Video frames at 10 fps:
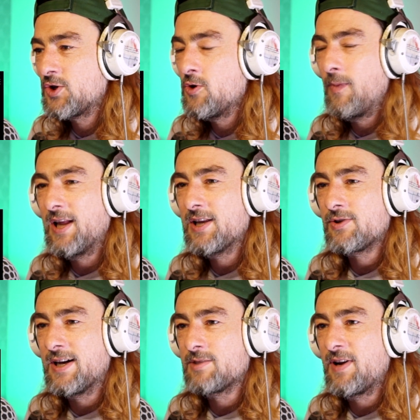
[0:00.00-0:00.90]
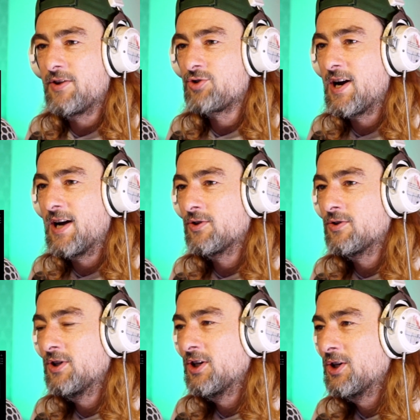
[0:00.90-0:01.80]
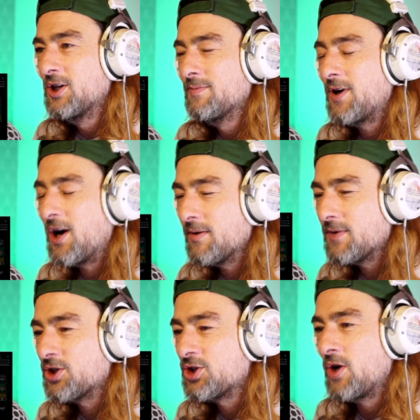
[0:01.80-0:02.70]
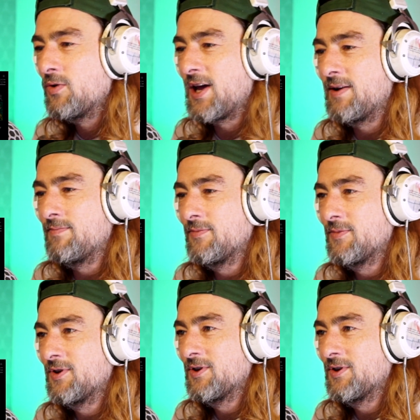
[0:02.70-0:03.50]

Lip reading: 2 minutes on how to play the triangle. But I'm going to show them.